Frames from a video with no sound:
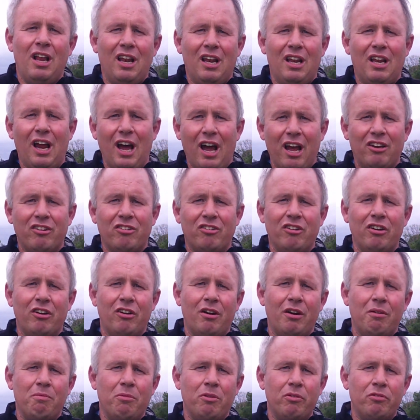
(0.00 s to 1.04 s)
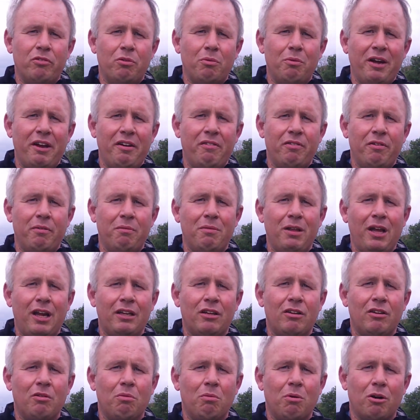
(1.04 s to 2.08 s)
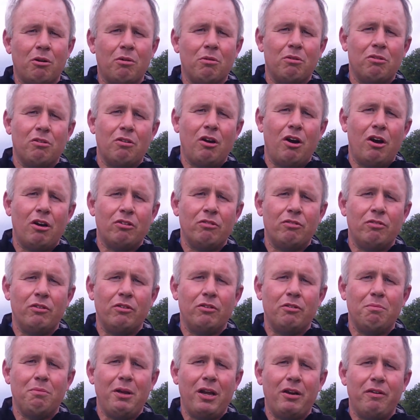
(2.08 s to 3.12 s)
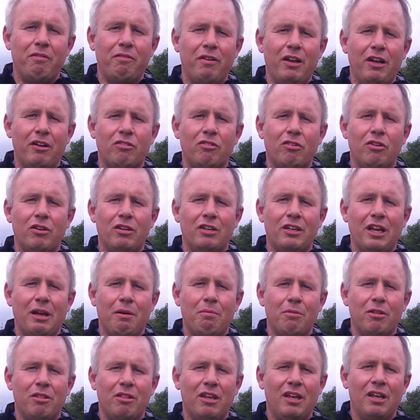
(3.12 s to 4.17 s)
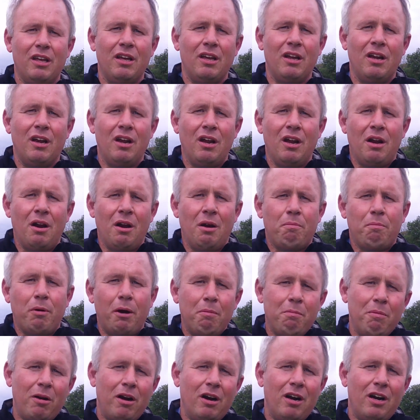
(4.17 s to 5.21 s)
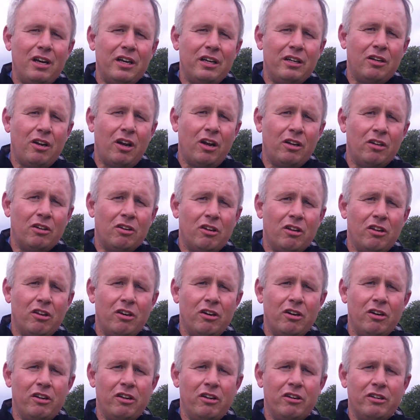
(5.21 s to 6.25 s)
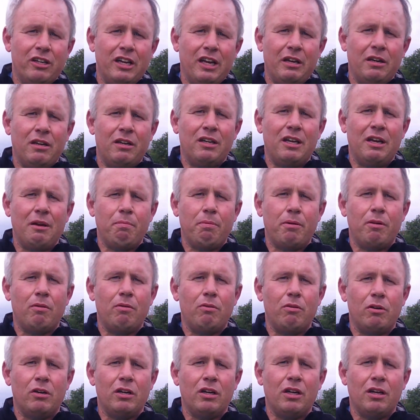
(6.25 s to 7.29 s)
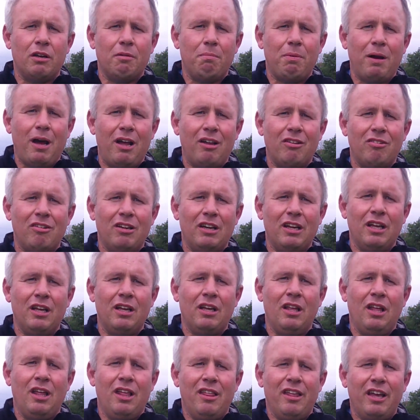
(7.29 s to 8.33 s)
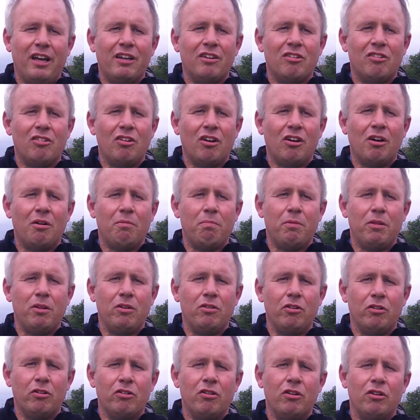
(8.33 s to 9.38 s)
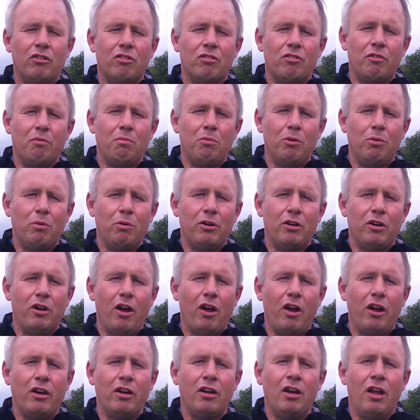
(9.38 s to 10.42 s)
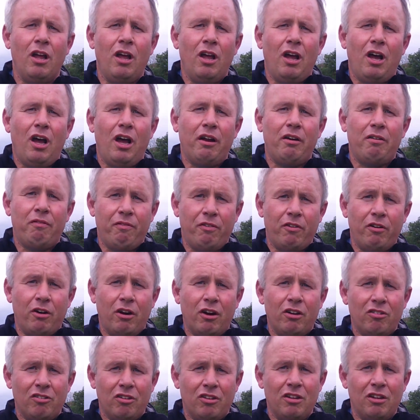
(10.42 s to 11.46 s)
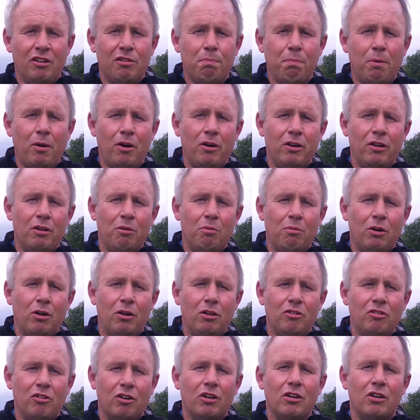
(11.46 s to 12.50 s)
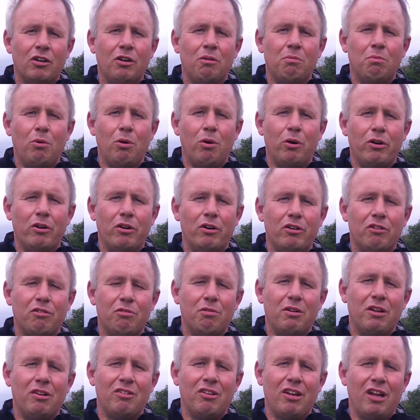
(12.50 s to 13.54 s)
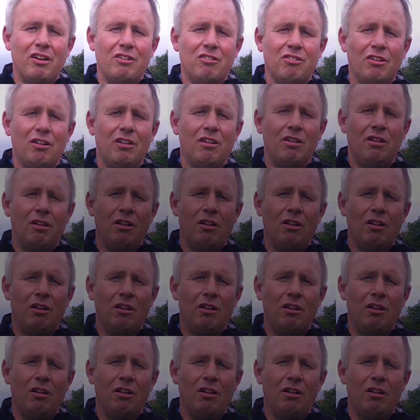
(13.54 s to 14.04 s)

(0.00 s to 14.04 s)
Last year I moved away from that to work with cocksfoot, meadowfescue and timothy, primarily down to their deeper rooting capacity. They can suck up the nutrients from lower down, and for us in this part of the world, sucking up water is essential.